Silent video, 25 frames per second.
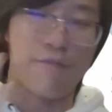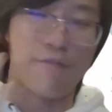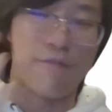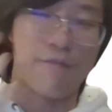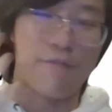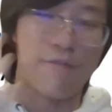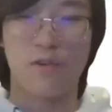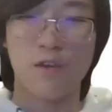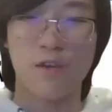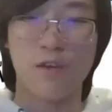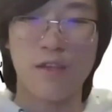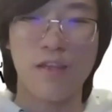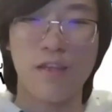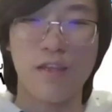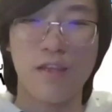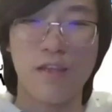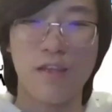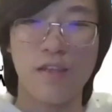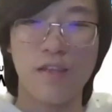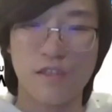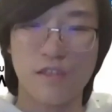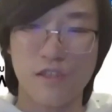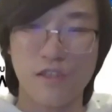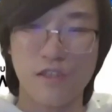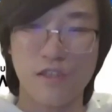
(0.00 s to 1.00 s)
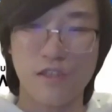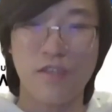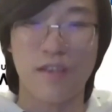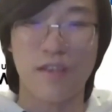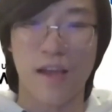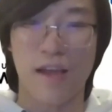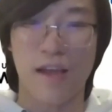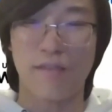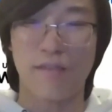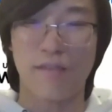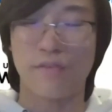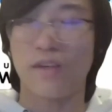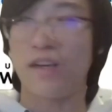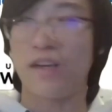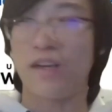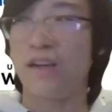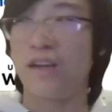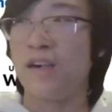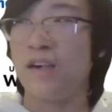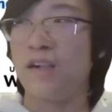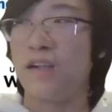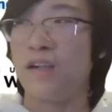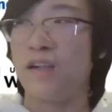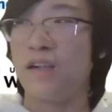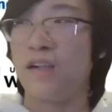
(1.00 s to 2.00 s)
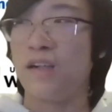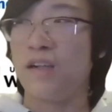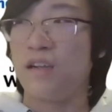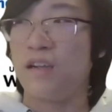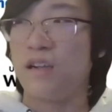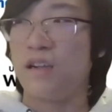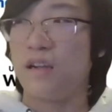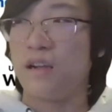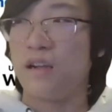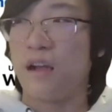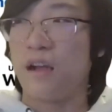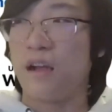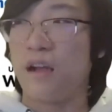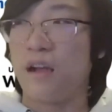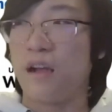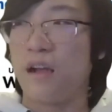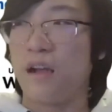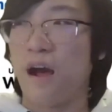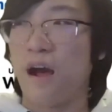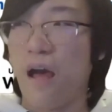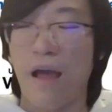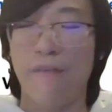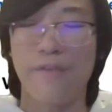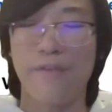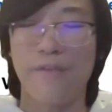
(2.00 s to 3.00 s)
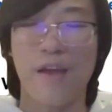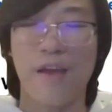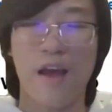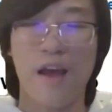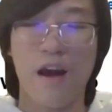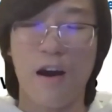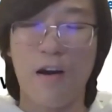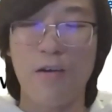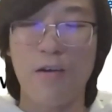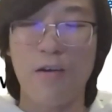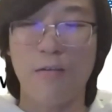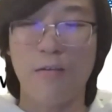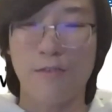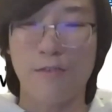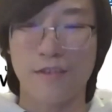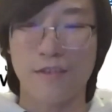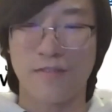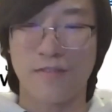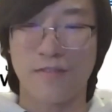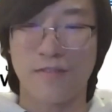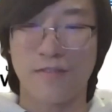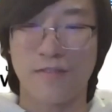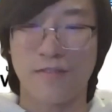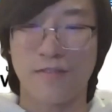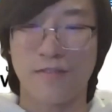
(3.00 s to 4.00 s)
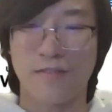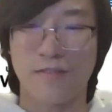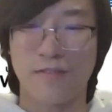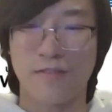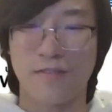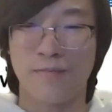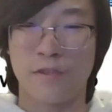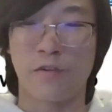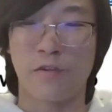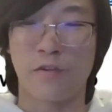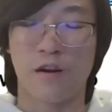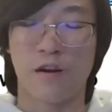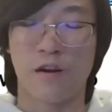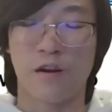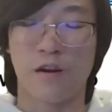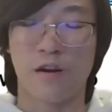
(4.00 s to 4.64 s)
So we should have an algorithm to